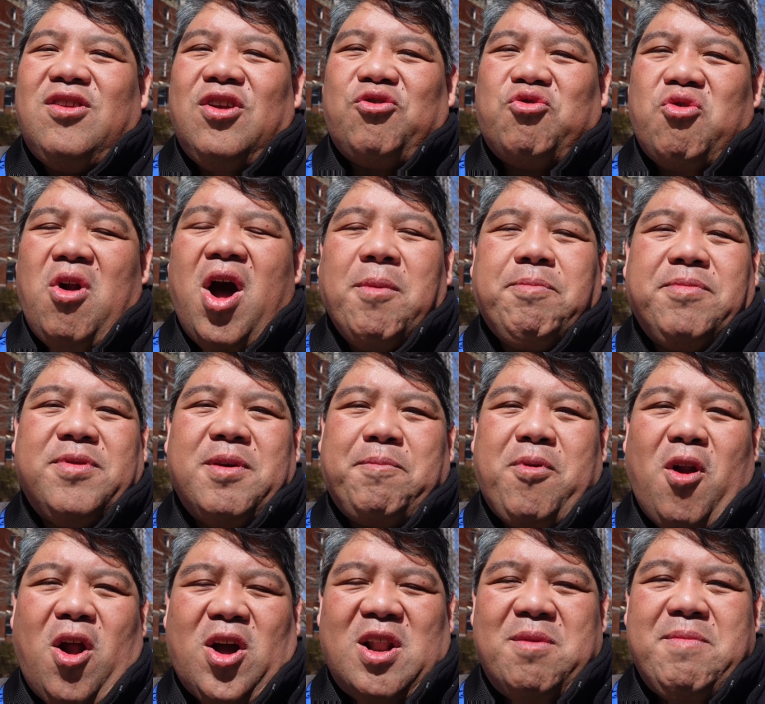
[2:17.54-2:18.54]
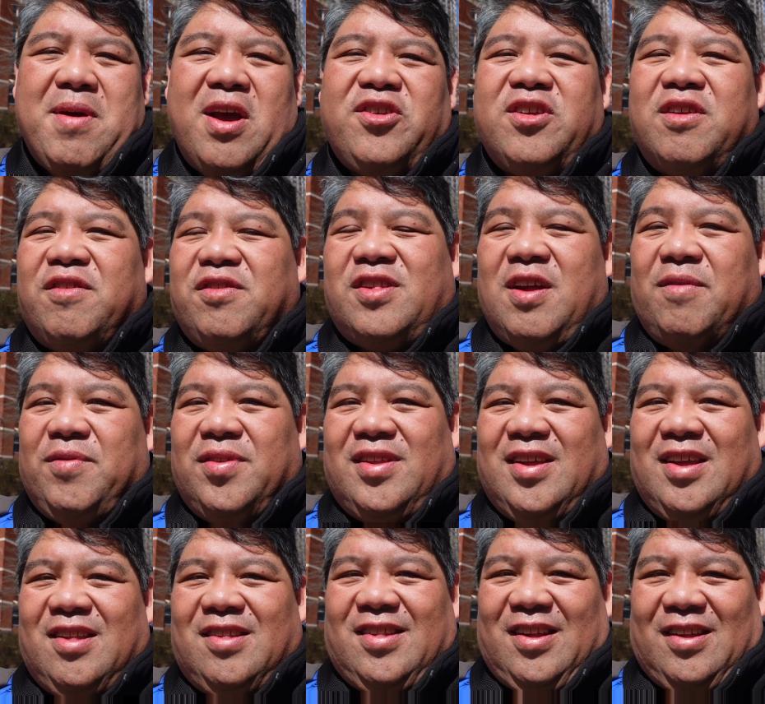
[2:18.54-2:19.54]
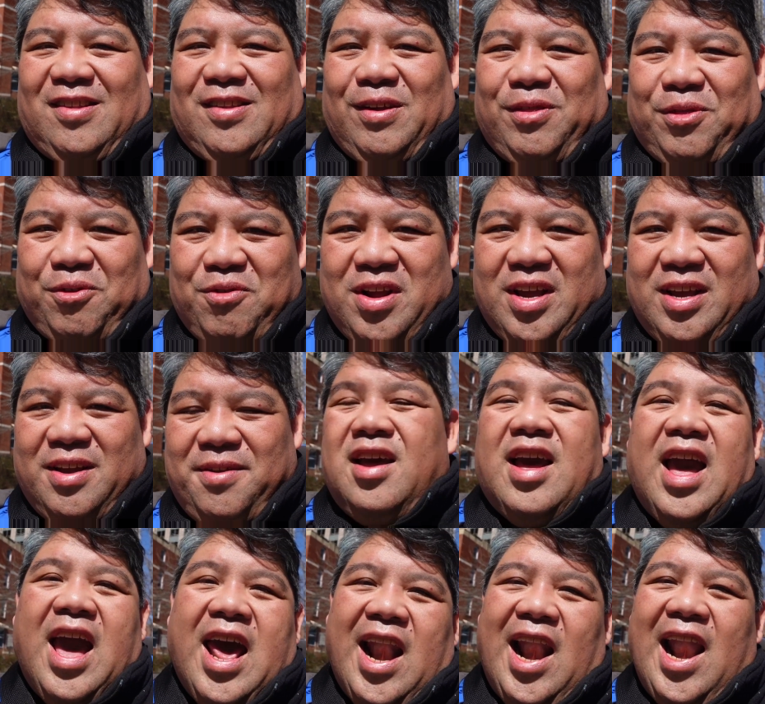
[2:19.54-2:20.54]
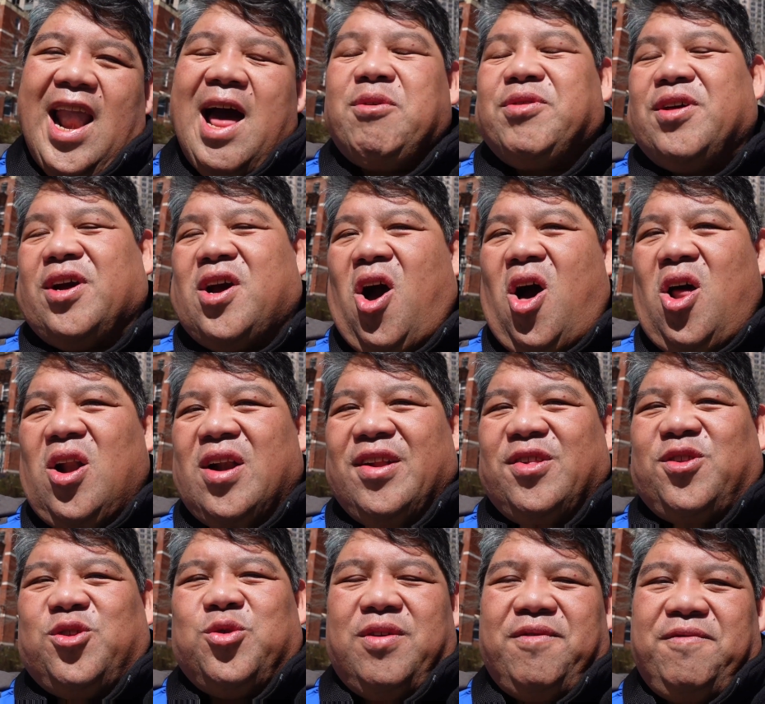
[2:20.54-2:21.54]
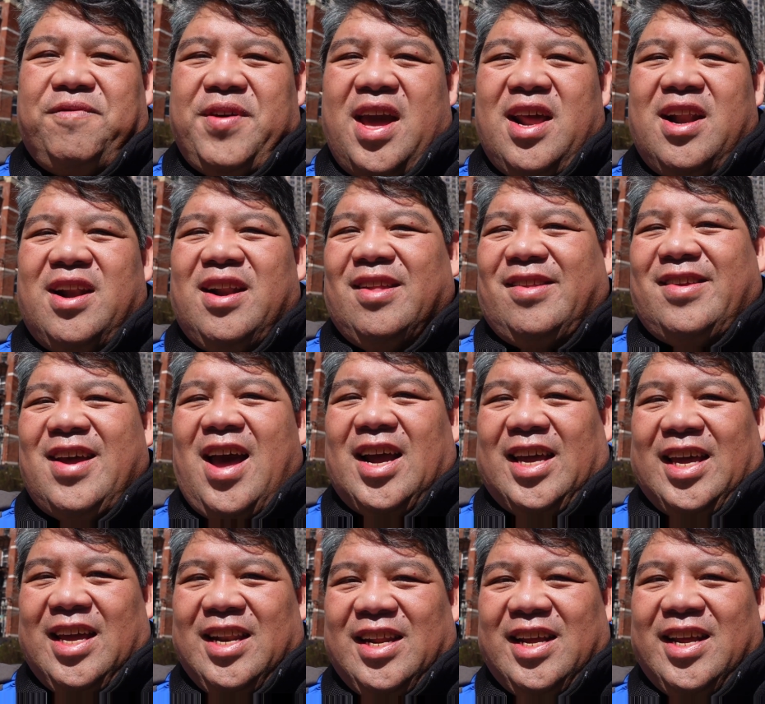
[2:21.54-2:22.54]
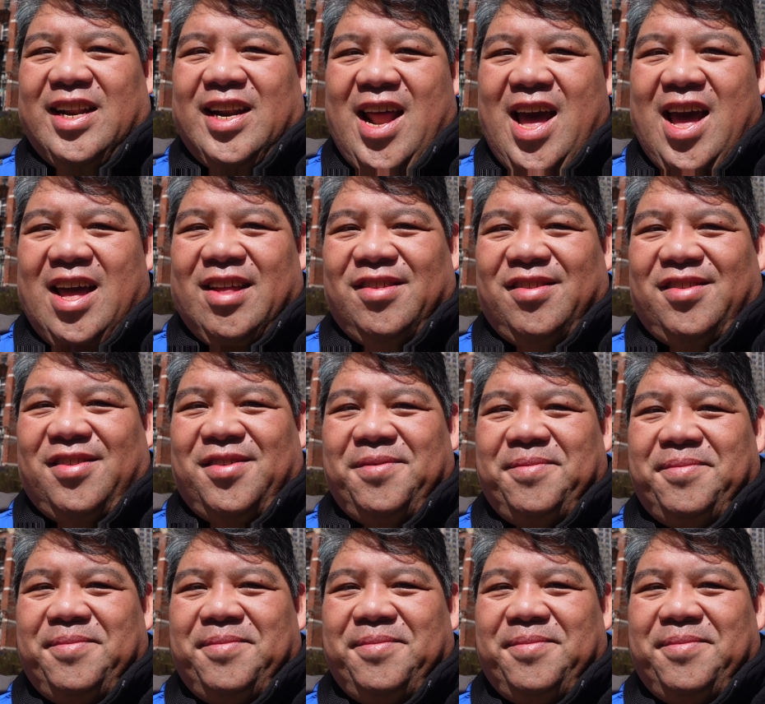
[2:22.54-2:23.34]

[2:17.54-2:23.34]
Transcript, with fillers: to drop the Proclamation of 1763 and allow the colonists to invade and attack Indian lands.